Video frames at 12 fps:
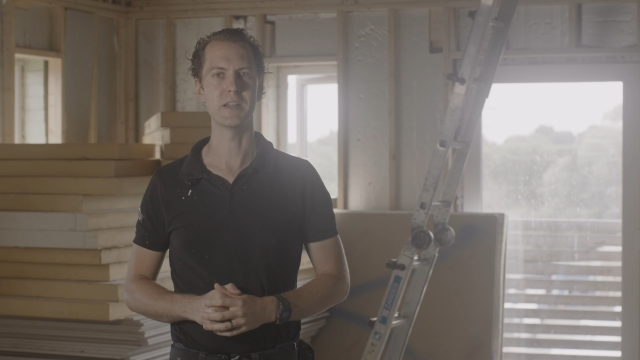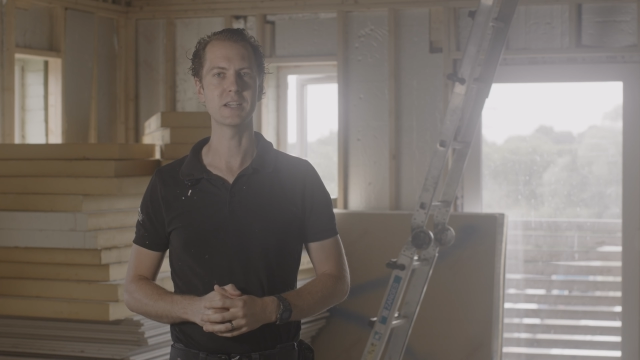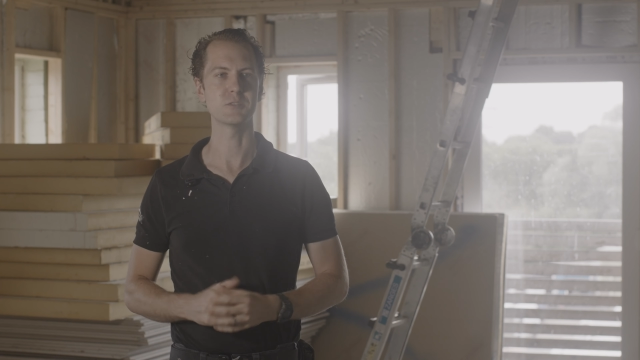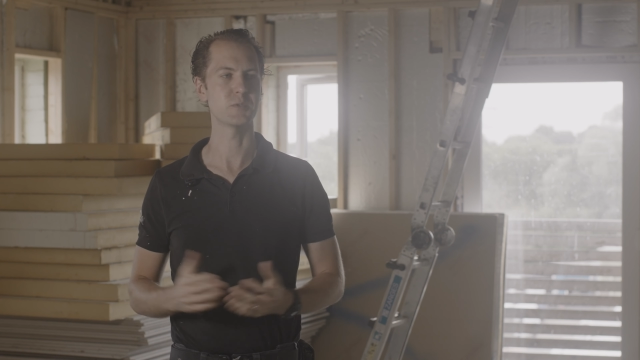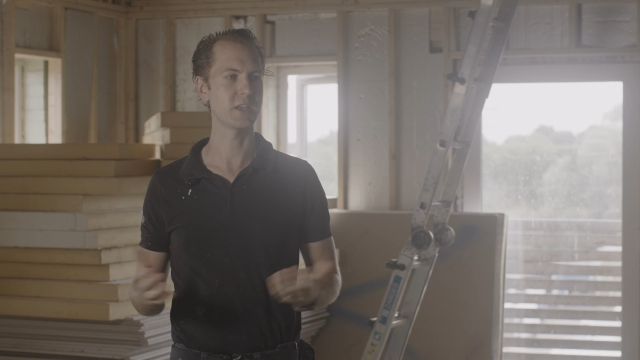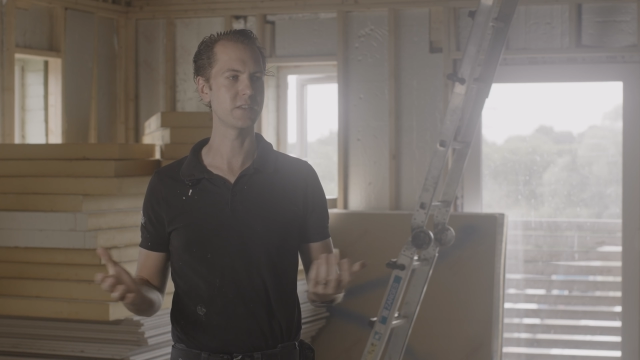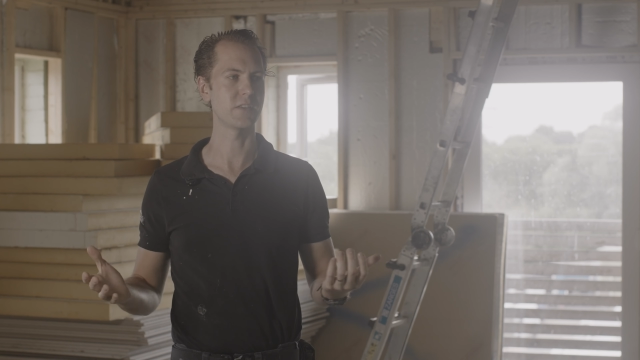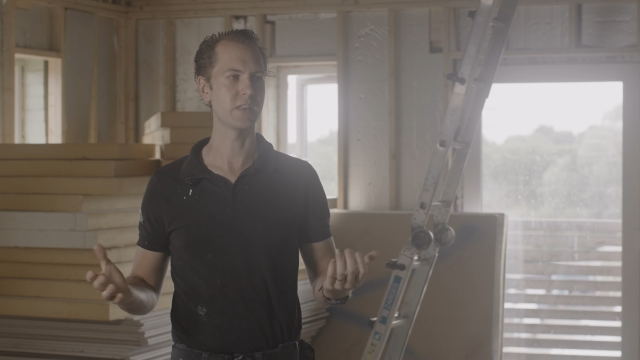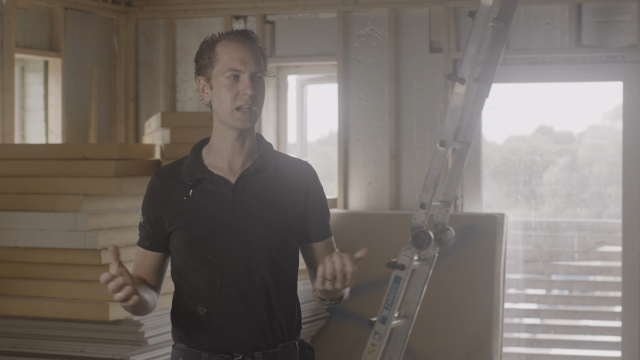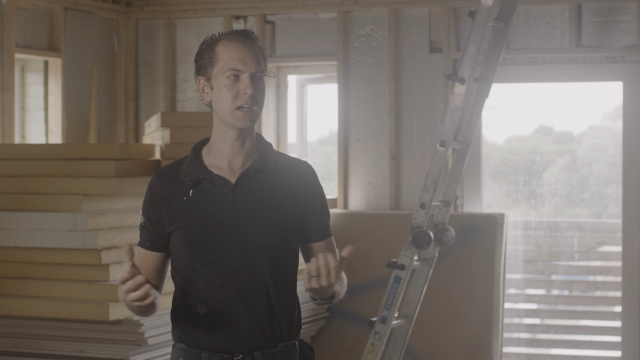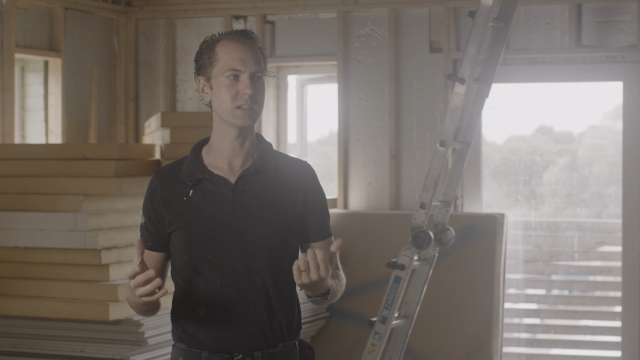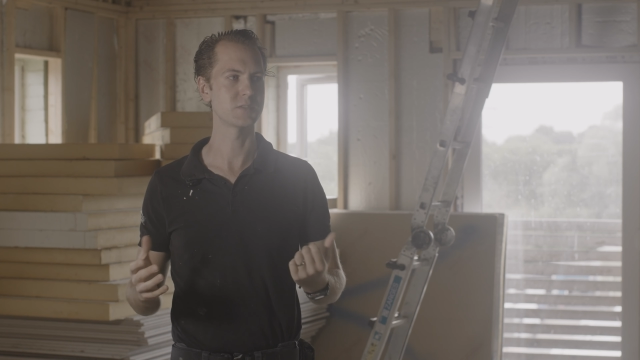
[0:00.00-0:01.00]
and as with these are
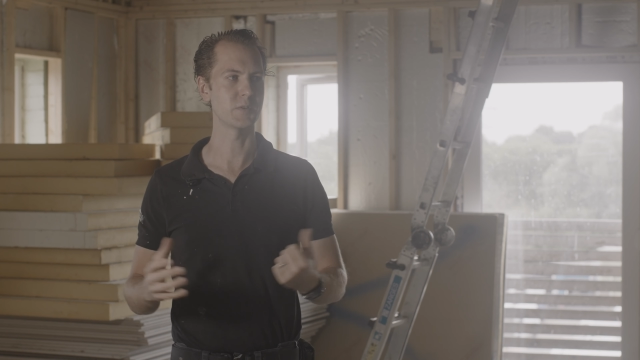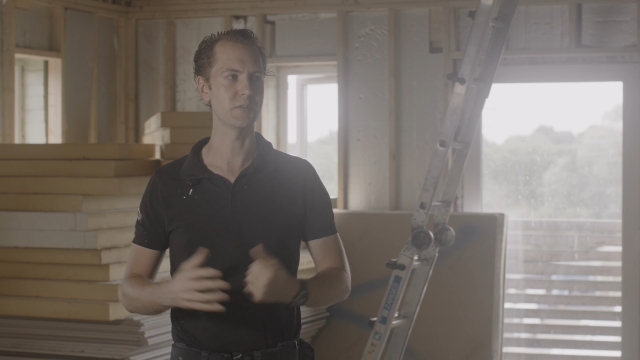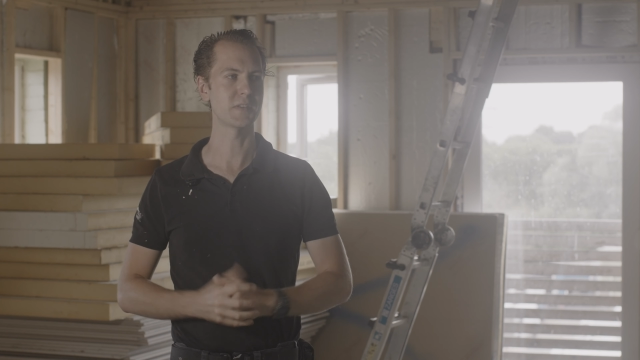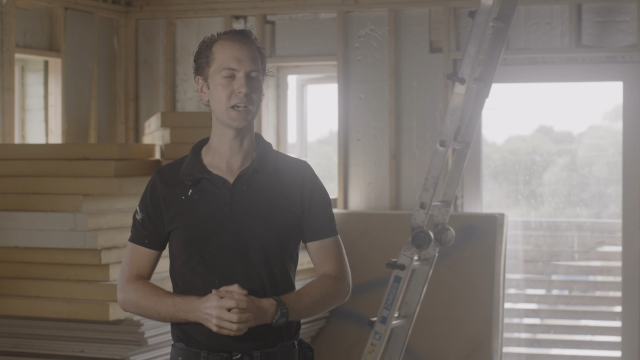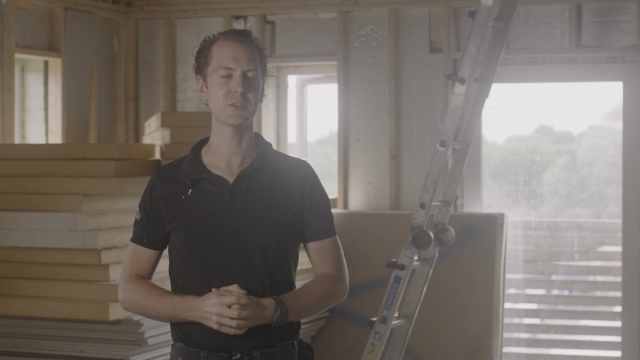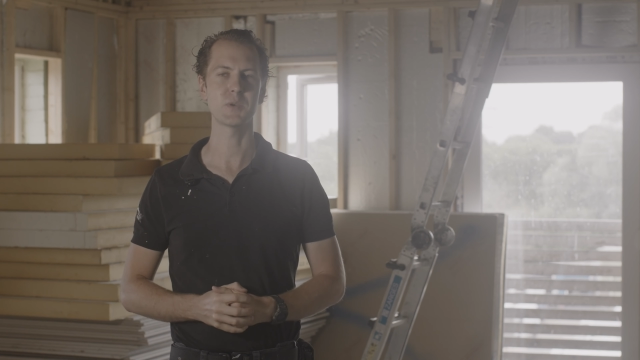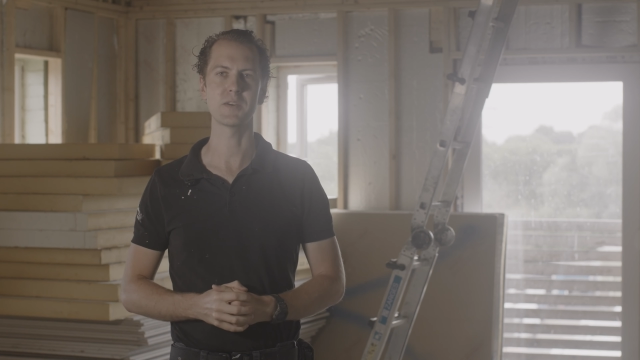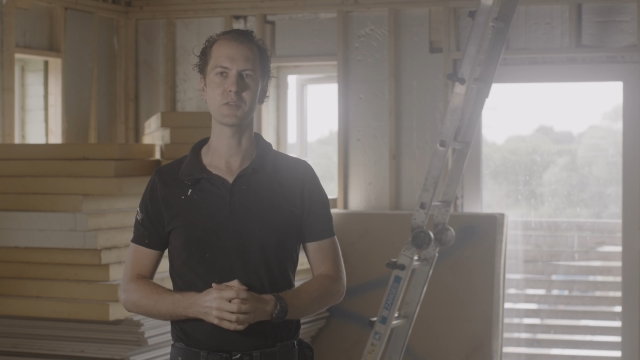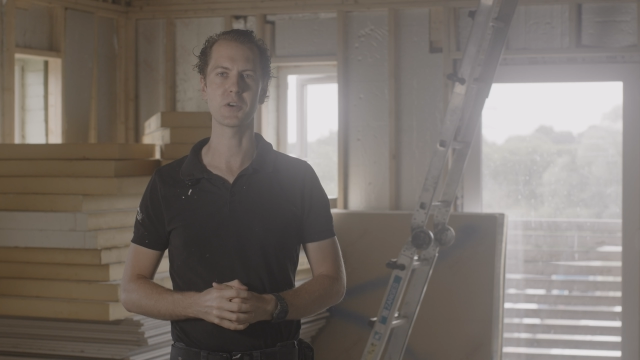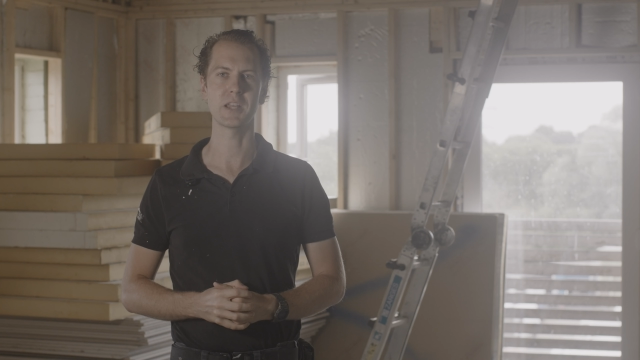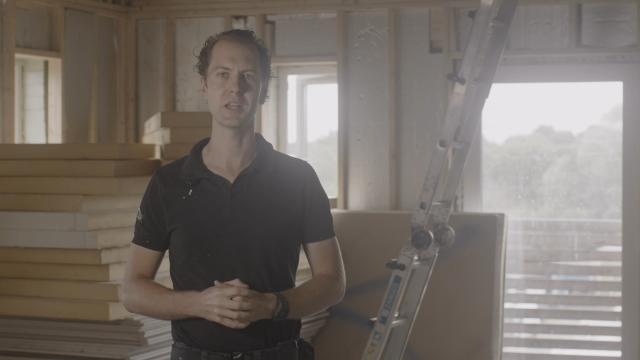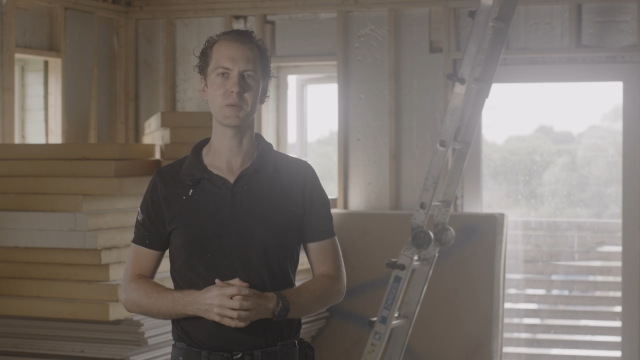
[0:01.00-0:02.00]
the last three flats, we
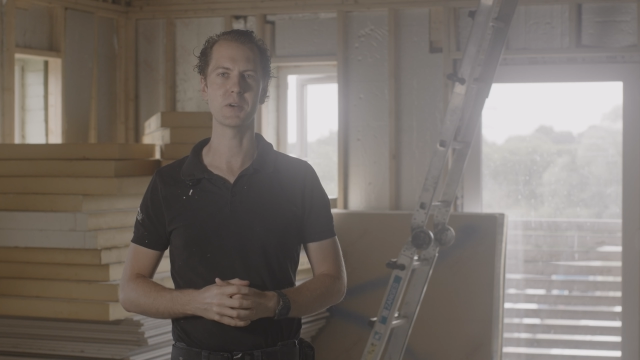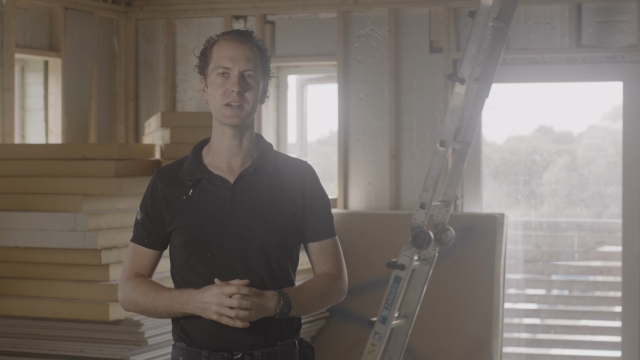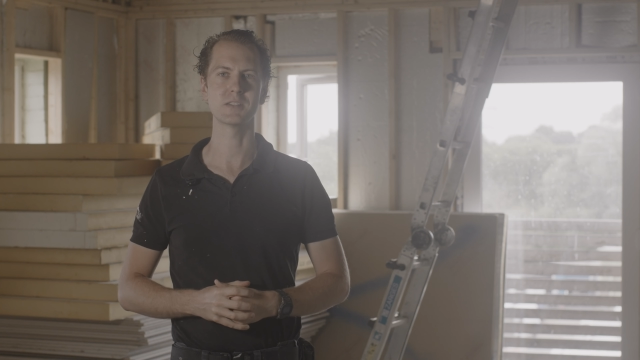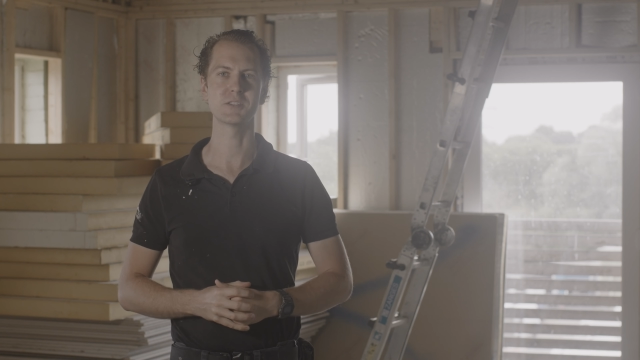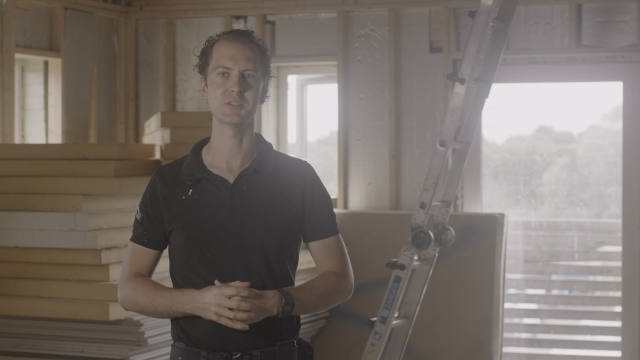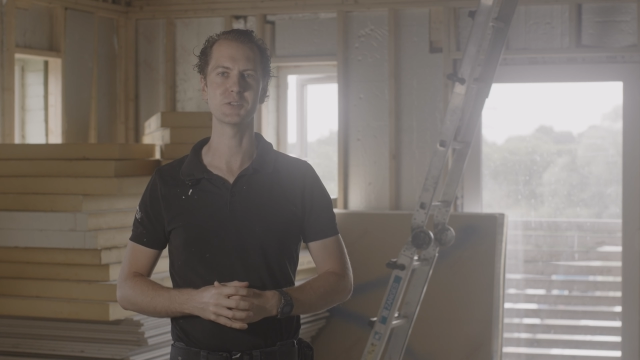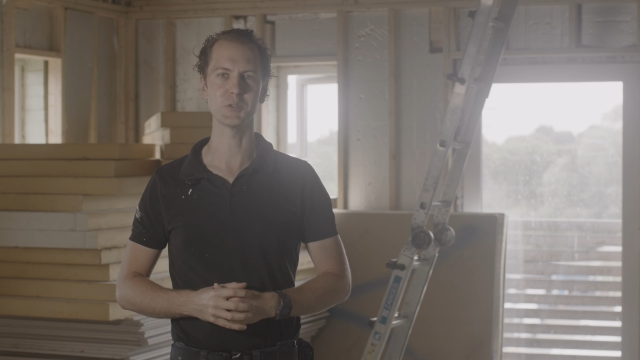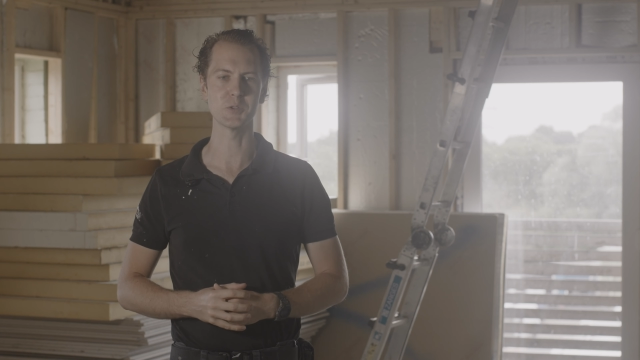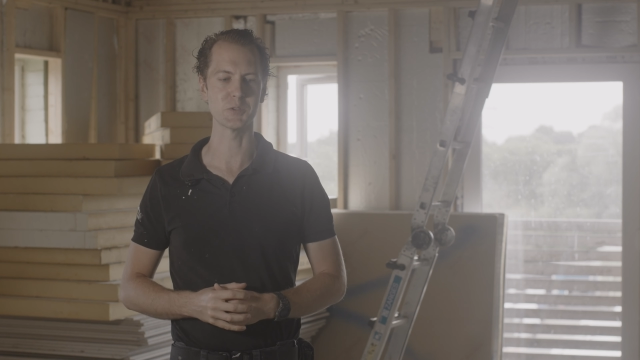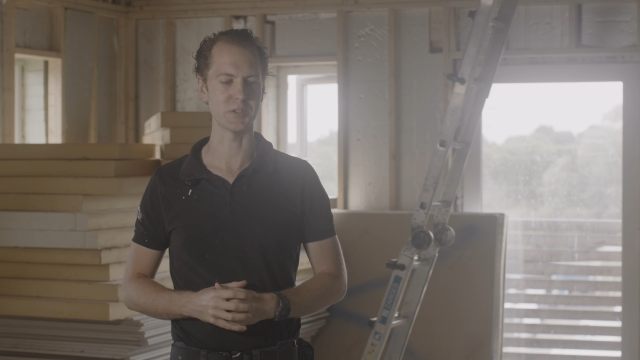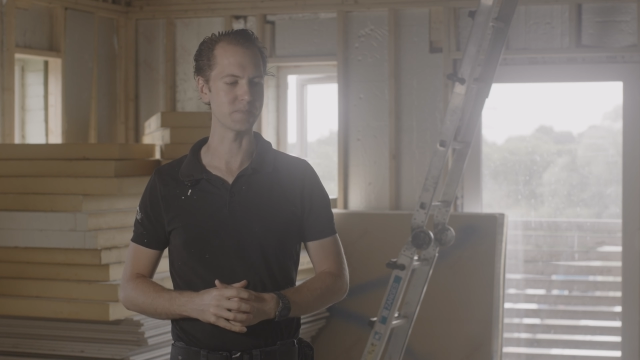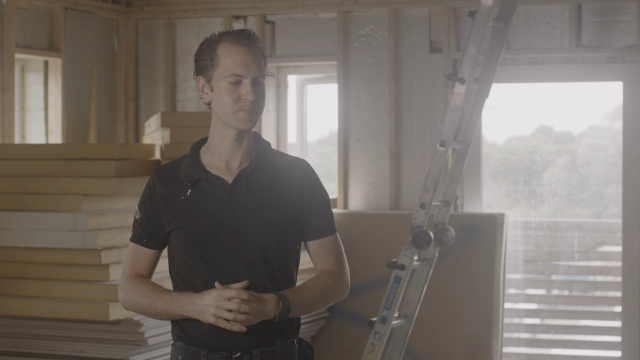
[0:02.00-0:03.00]
haven't got anywhere else to
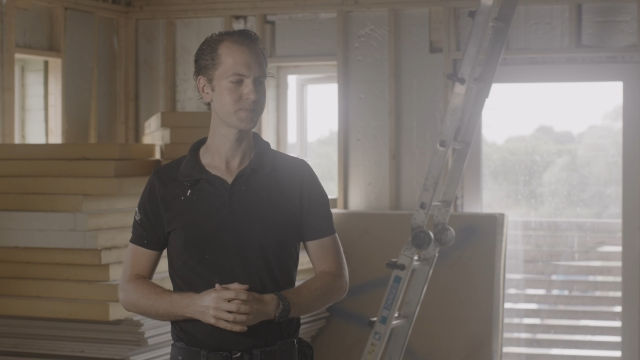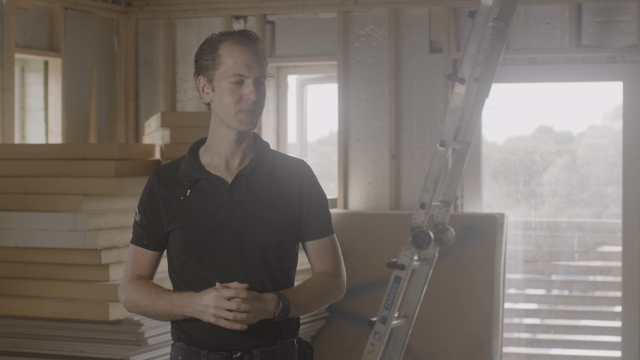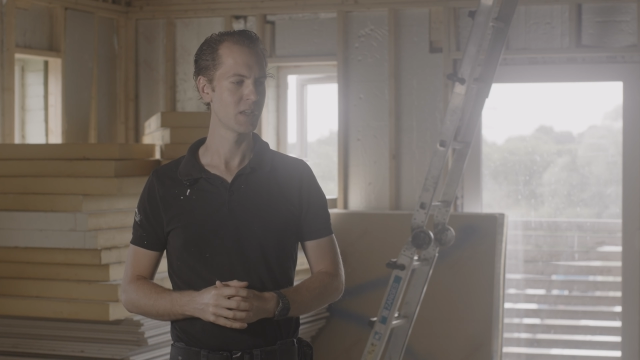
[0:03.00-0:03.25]
store them.